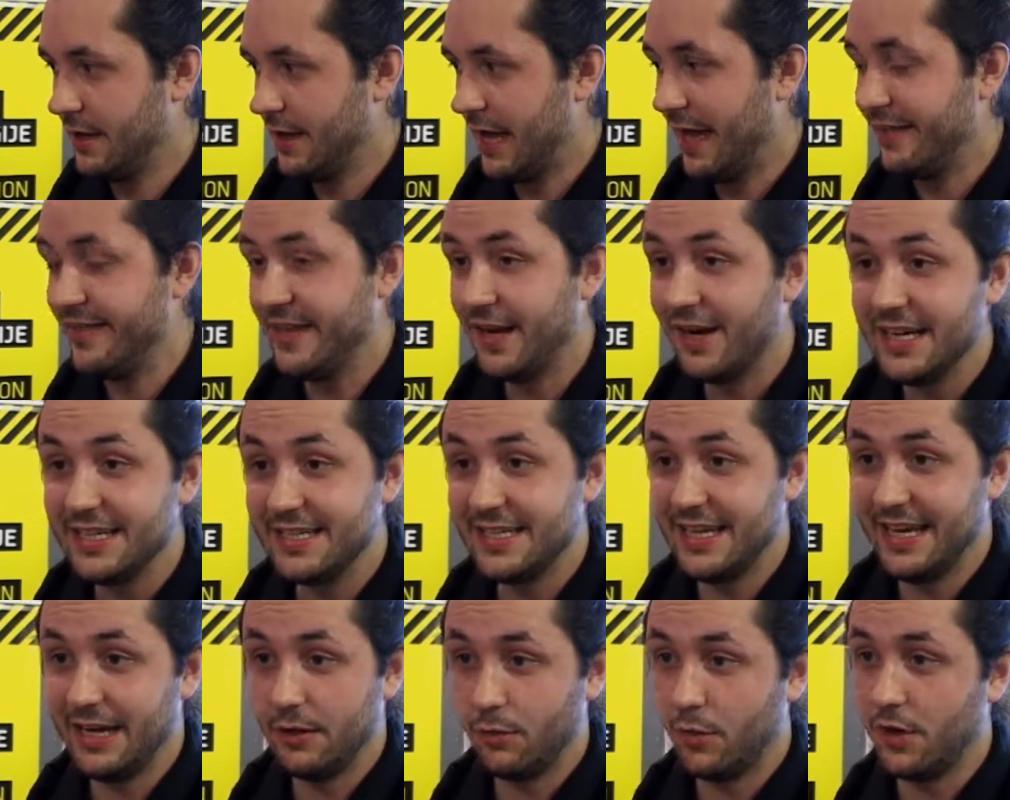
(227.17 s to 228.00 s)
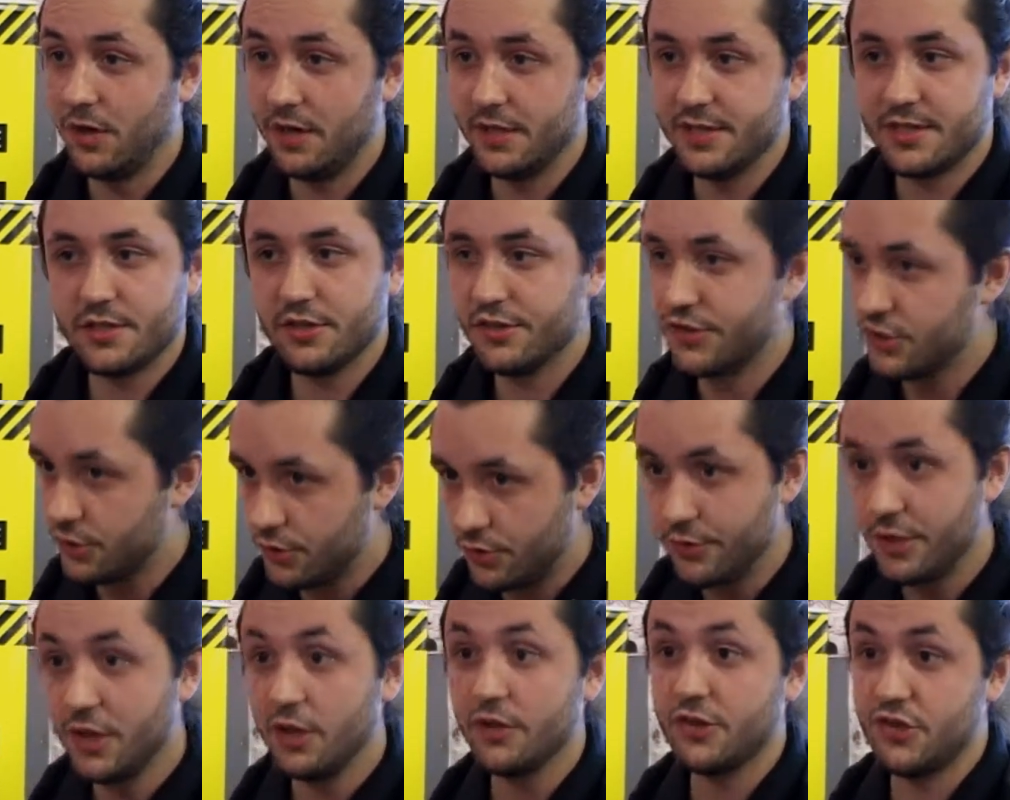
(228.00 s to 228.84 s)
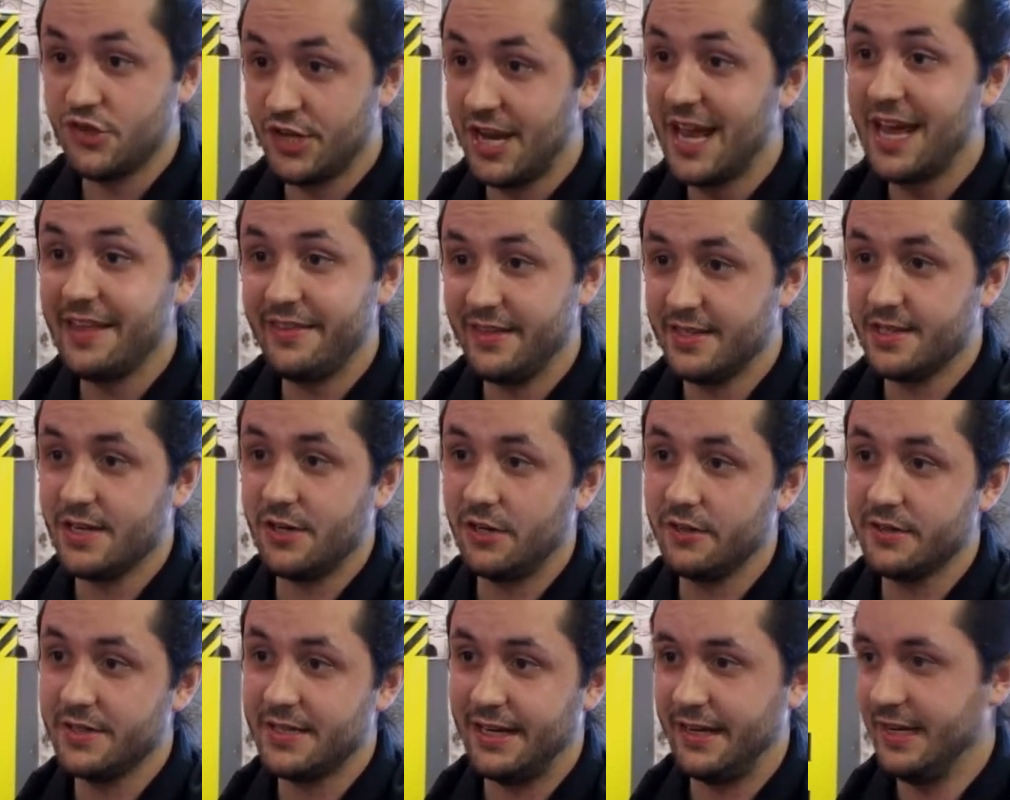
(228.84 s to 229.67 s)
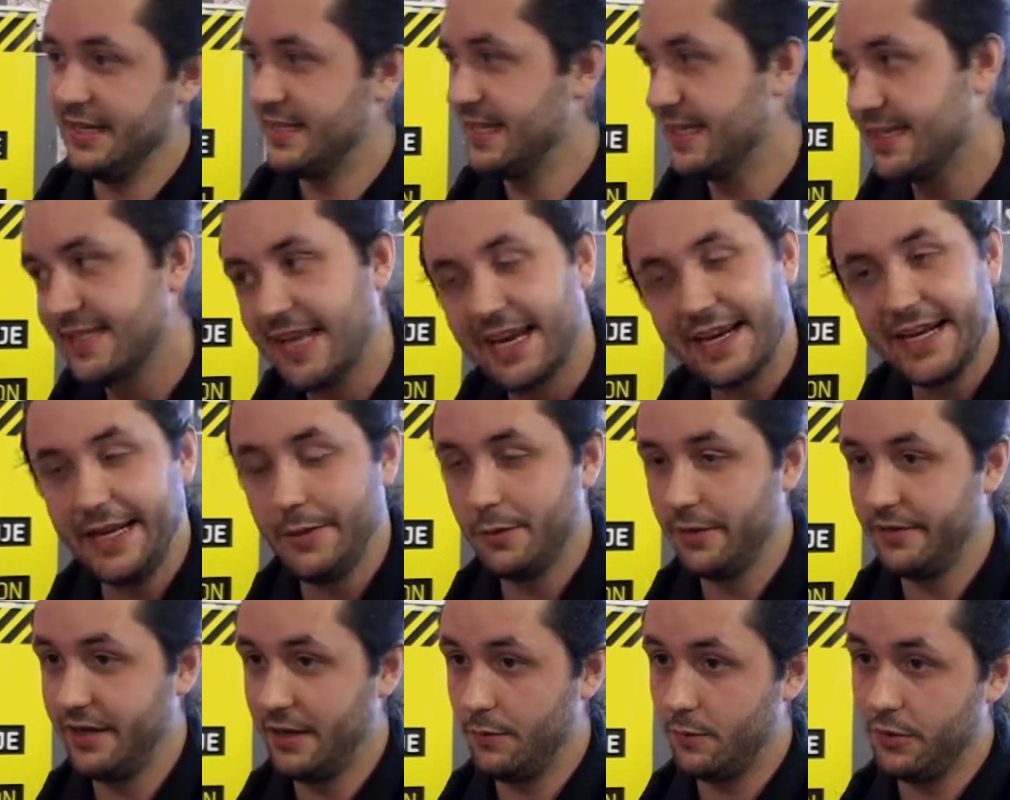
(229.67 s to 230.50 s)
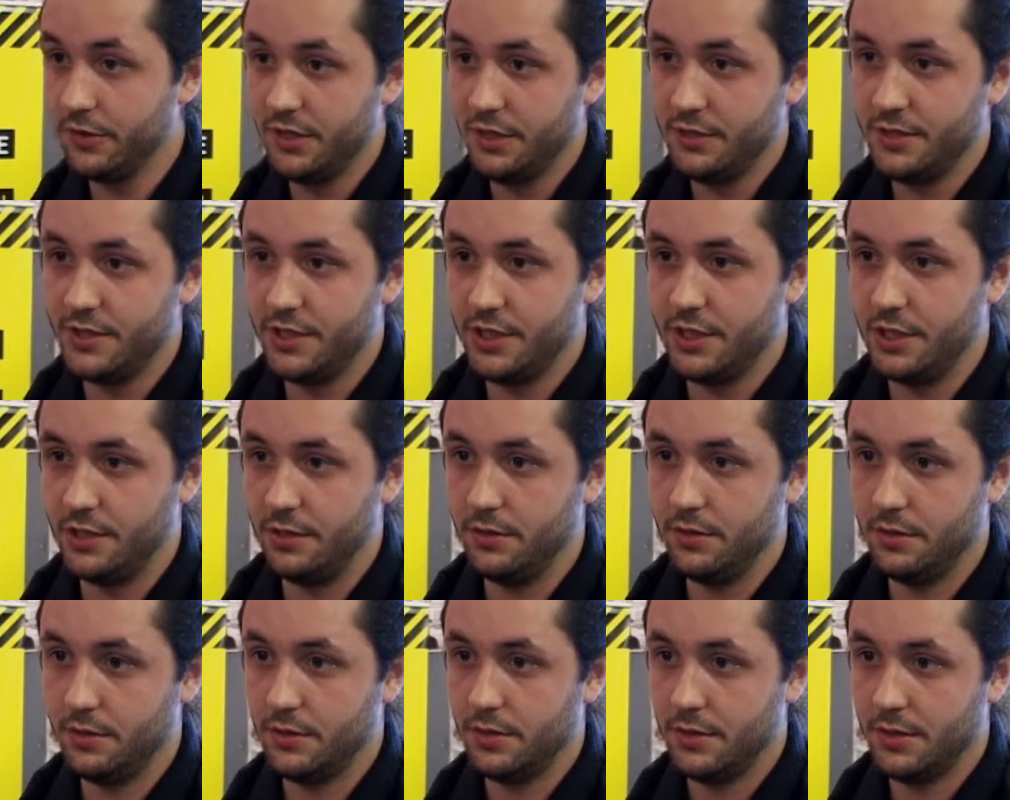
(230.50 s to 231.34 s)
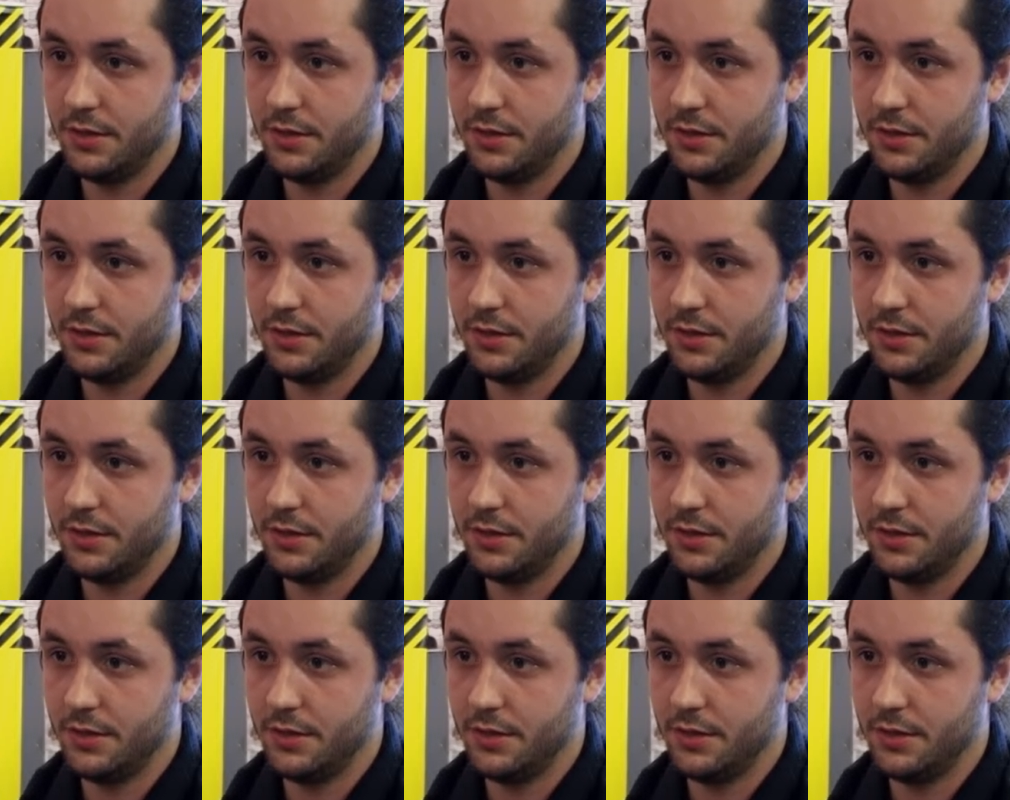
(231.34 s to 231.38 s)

And the idea was, do not share this content. It's exactly what they want you to do.